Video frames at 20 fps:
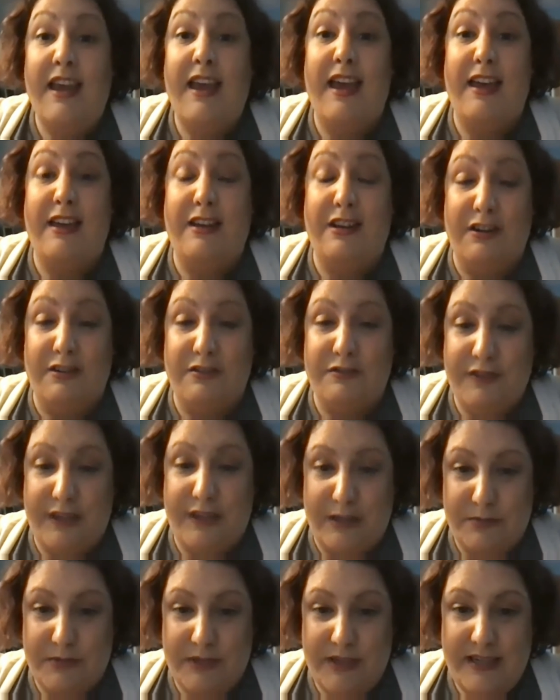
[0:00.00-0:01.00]
and our
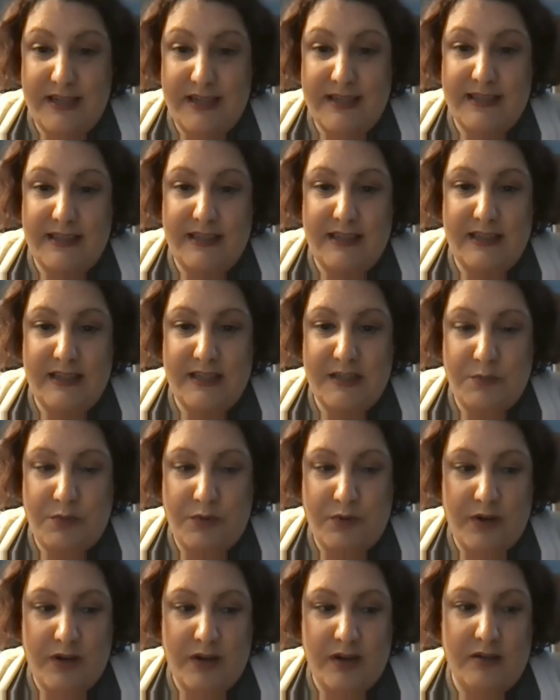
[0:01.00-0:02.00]
families that need
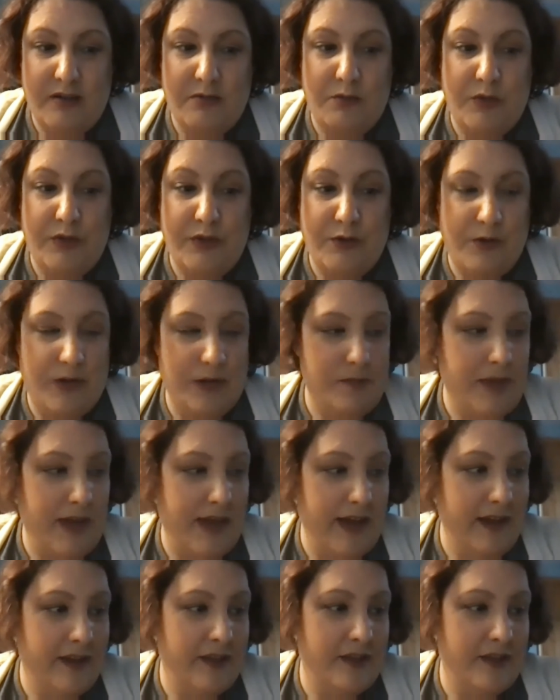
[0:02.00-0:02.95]
support with going back.